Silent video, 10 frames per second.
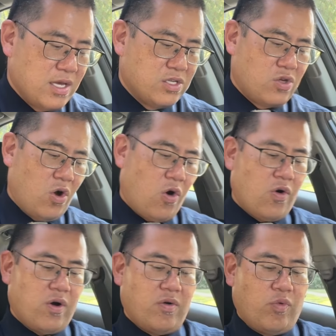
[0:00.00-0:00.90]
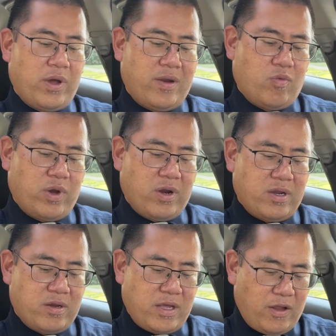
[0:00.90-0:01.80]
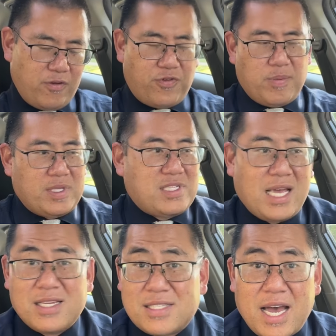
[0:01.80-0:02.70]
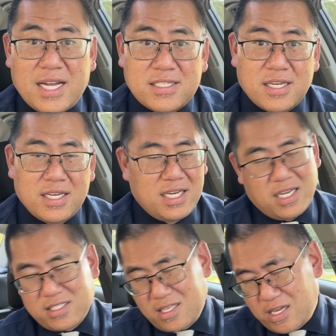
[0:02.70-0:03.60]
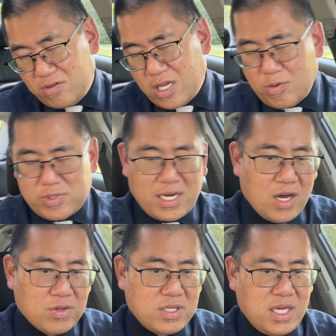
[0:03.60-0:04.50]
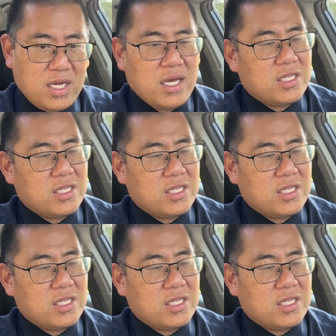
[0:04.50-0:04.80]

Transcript: So when Elliotte Friedman says that he doesn't think he was 100% healthy,